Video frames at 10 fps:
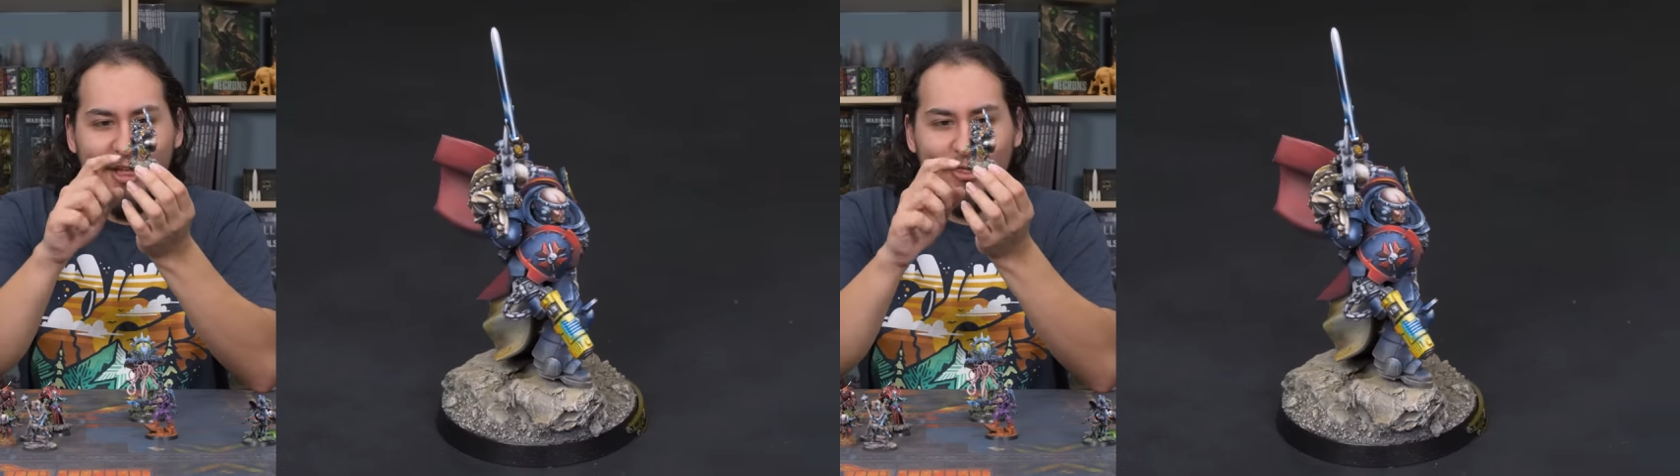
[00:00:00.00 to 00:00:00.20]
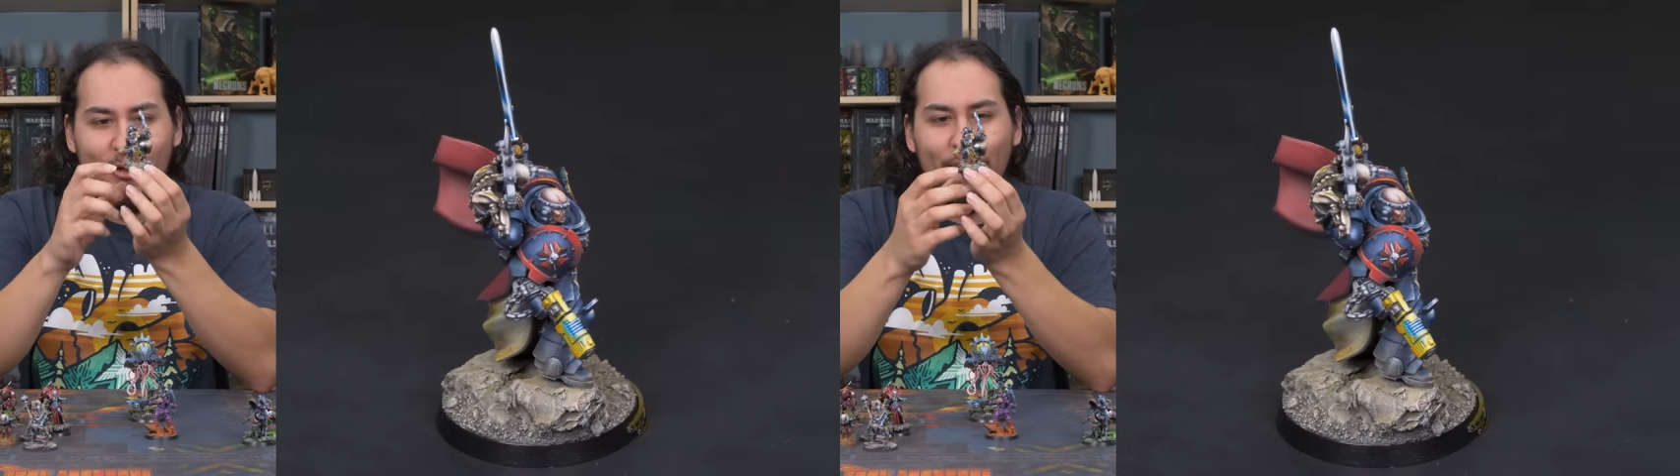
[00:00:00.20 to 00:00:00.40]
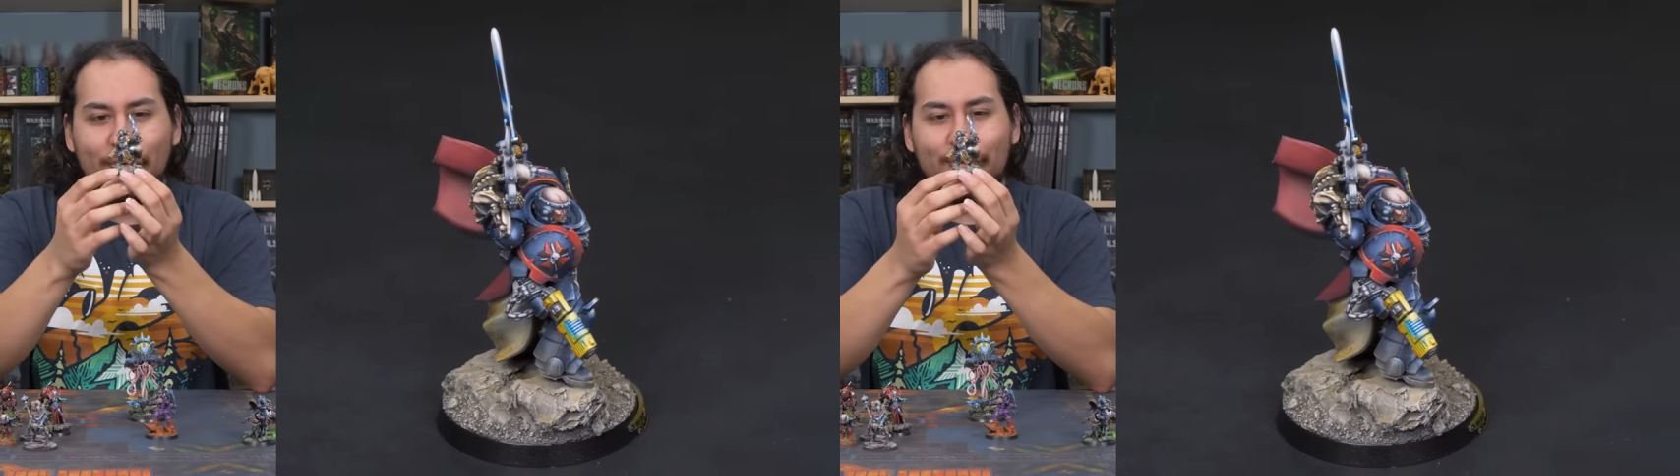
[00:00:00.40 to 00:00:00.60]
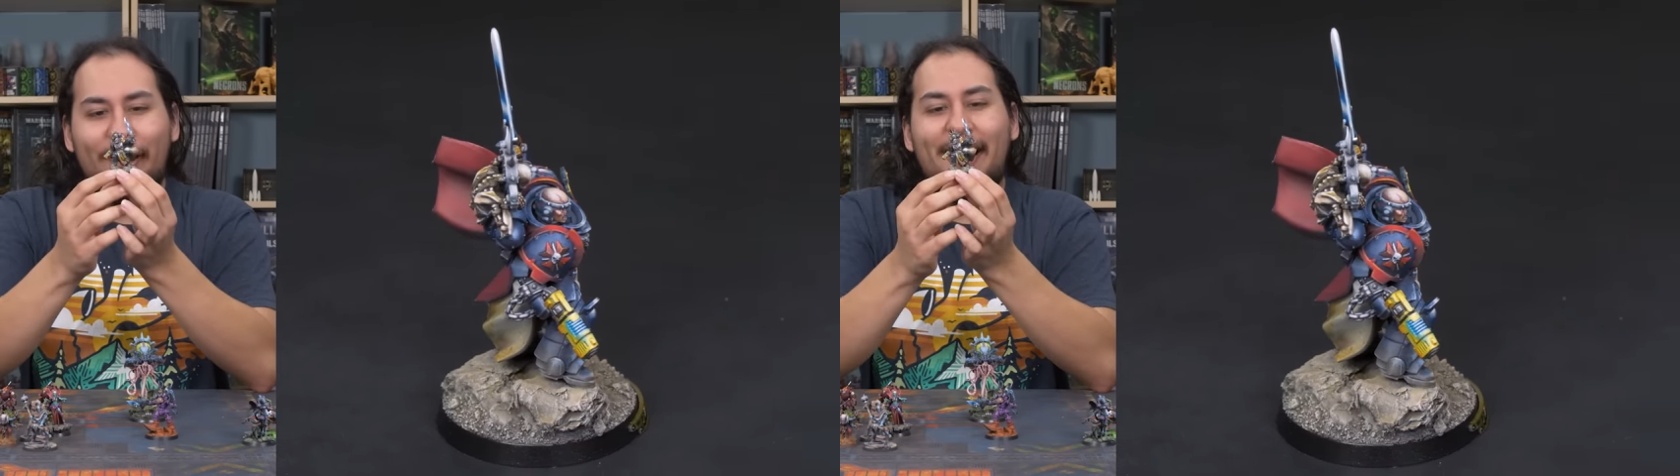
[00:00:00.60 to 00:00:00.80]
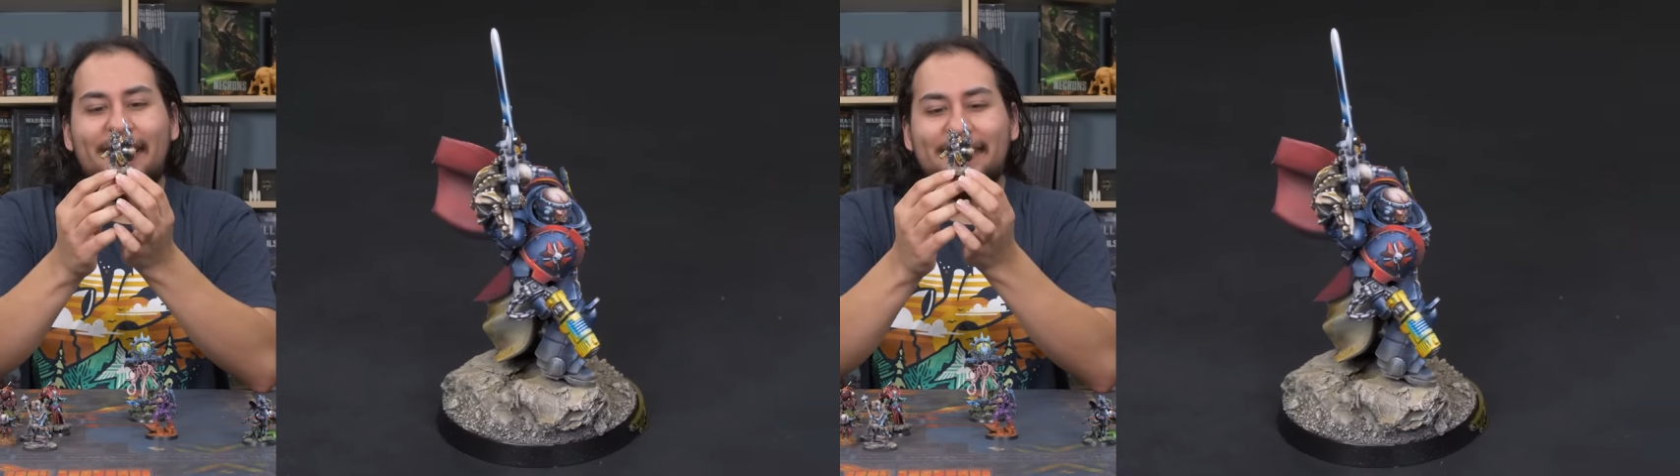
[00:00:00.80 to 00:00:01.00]
those
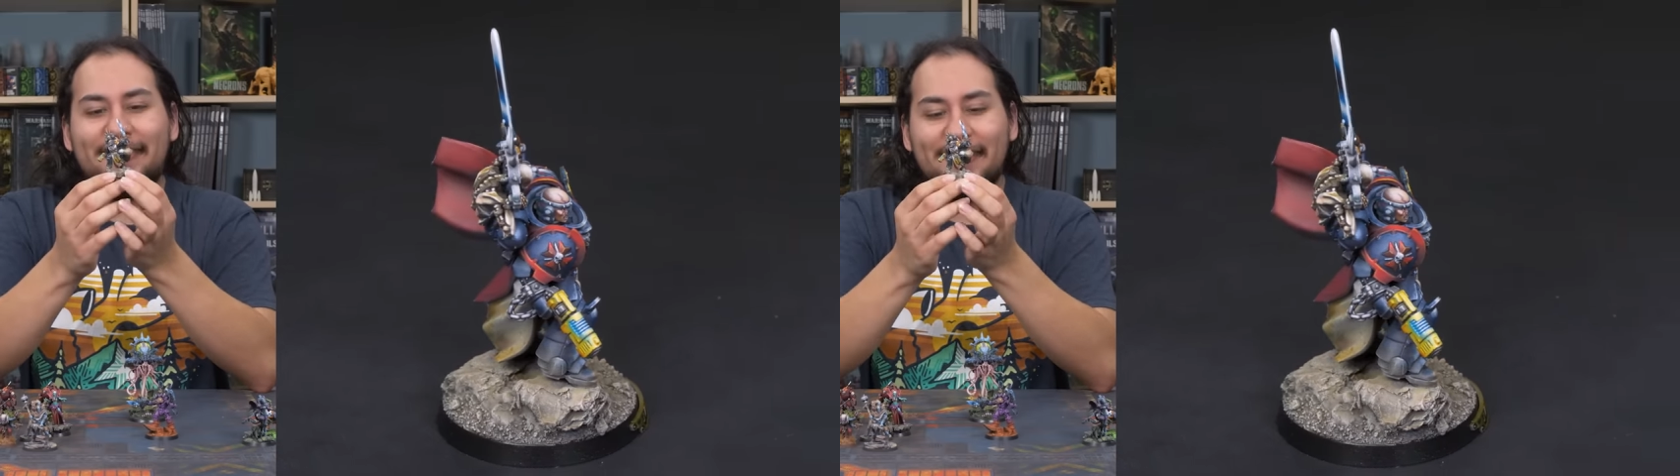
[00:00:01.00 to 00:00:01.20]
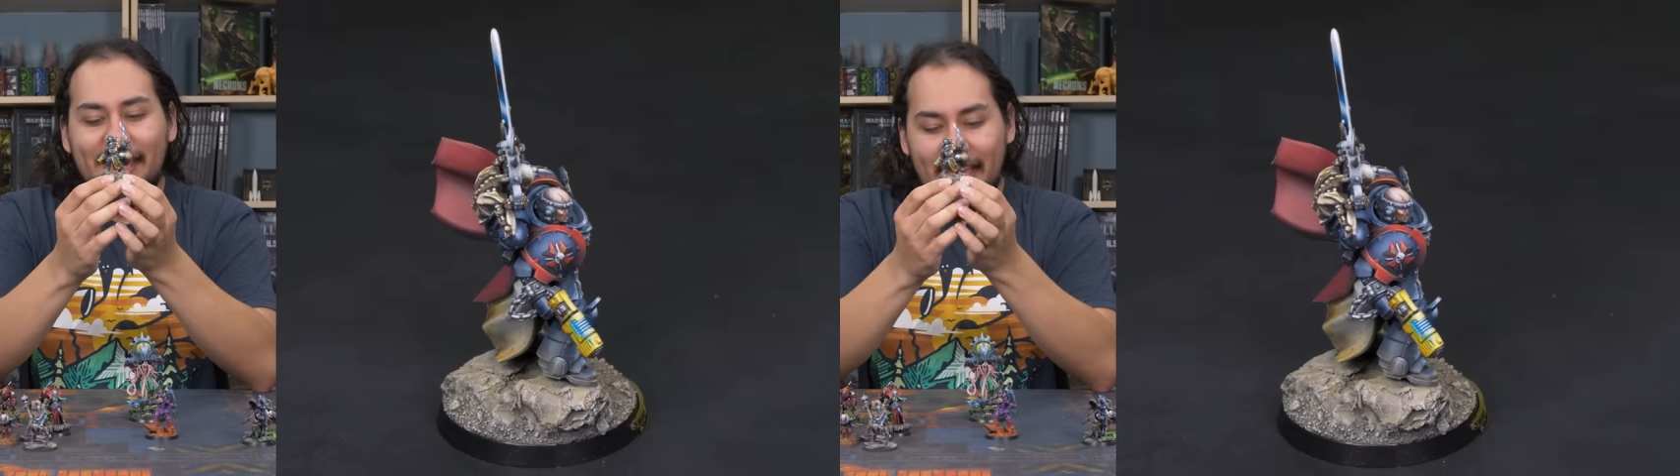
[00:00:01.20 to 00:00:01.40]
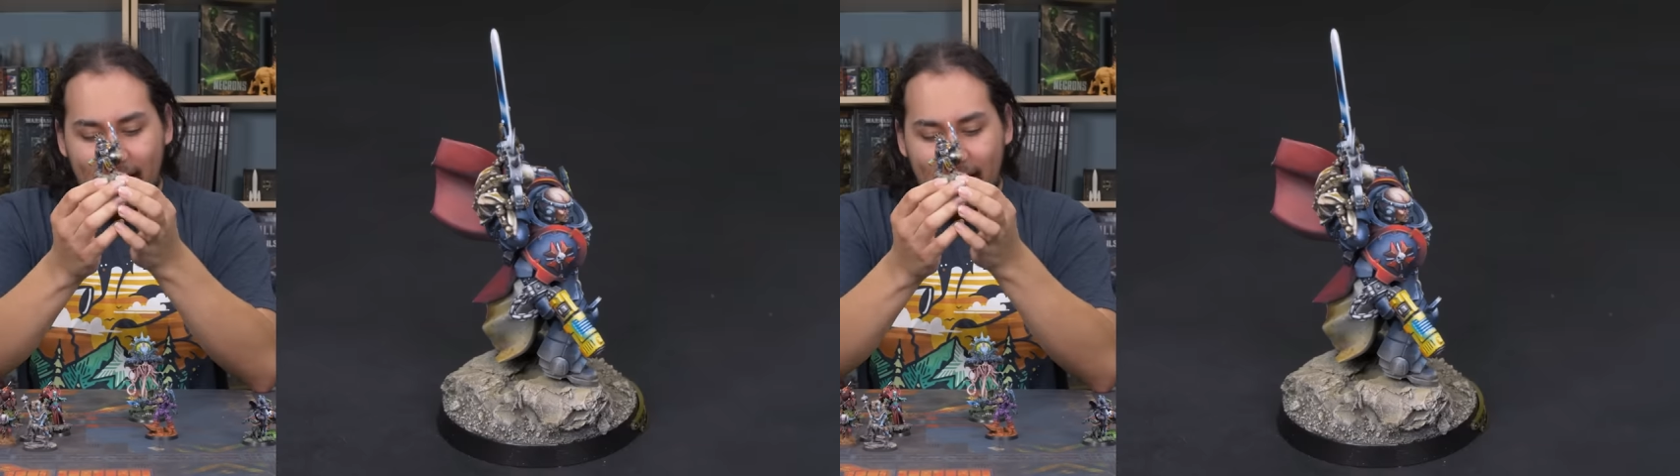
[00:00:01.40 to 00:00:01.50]
rocks.